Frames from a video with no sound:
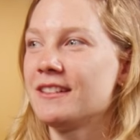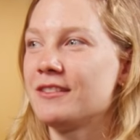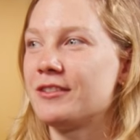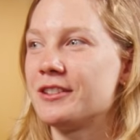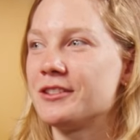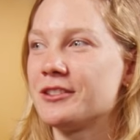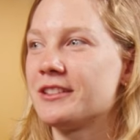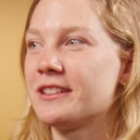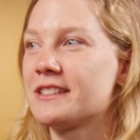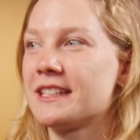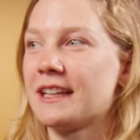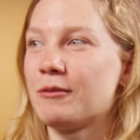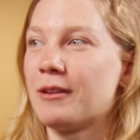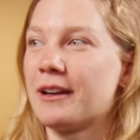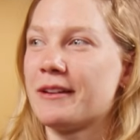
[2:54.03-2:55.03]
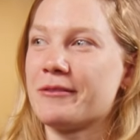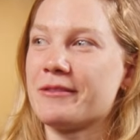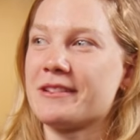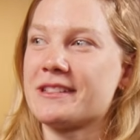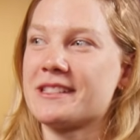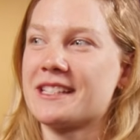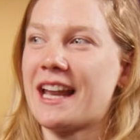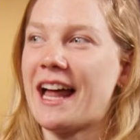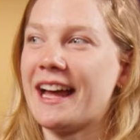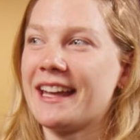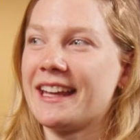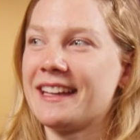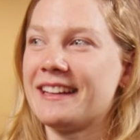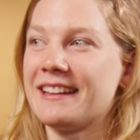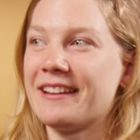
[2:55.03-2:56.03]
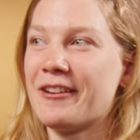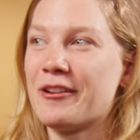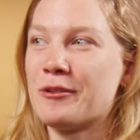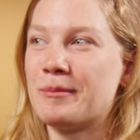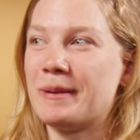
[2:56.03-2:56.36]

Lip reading: for endurance, seeing what it was like, you know.